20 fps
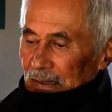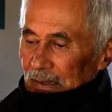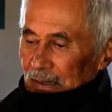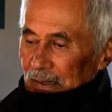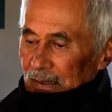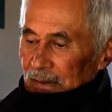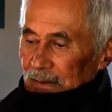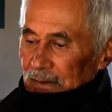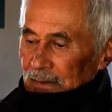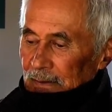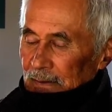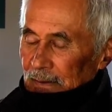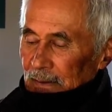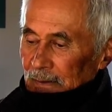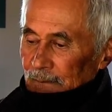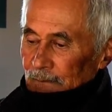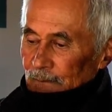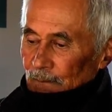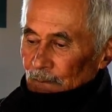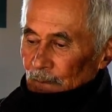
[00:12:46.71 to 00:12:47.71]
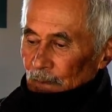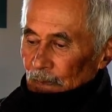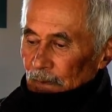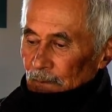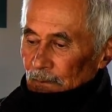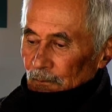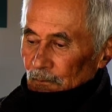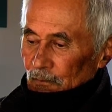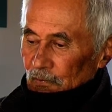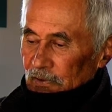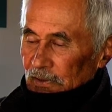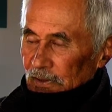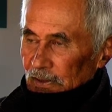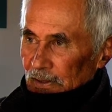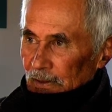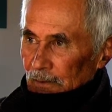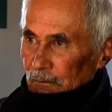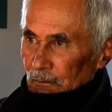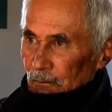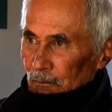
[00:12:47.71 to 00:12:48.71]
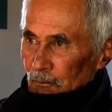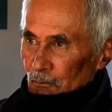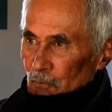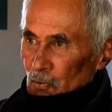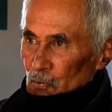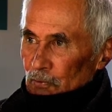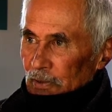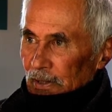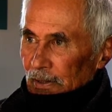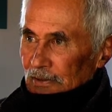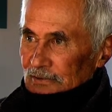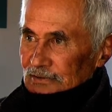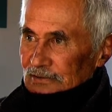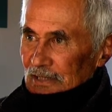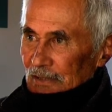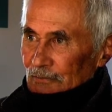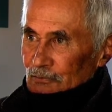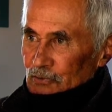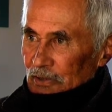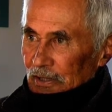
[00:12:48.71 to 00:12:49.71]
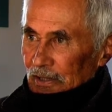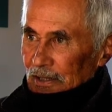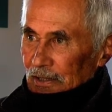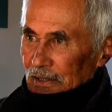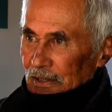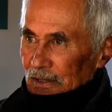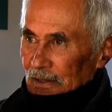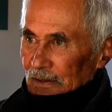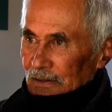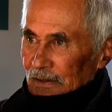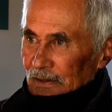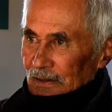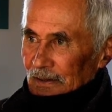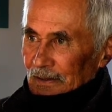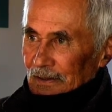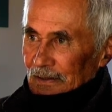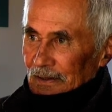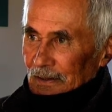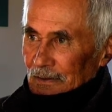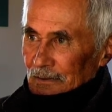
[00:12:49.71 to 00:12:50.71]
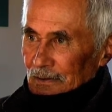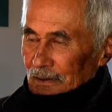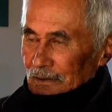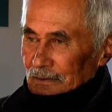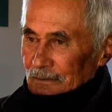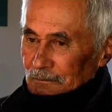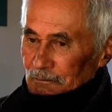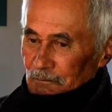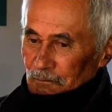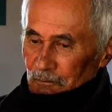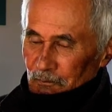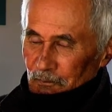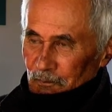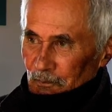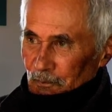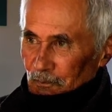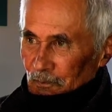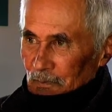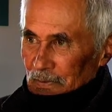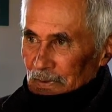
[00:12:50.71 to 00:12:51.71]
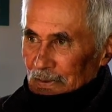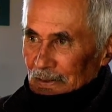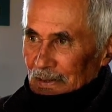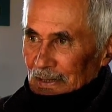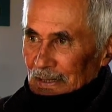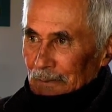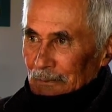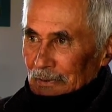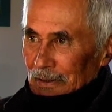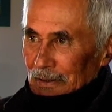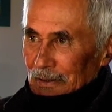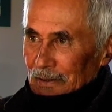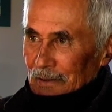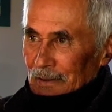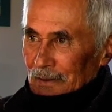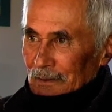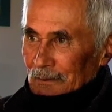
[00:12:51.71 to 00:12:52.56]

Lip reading: and we did our bullring stuff, training down there, like army